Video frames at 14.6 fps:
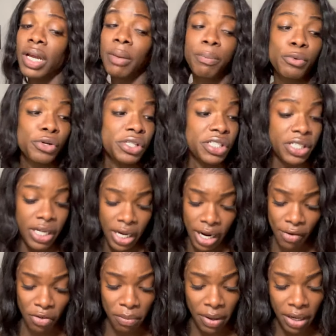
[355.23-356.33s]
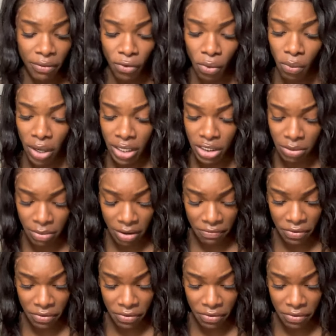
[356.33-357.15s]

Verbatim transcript: appreciate everybody for watching my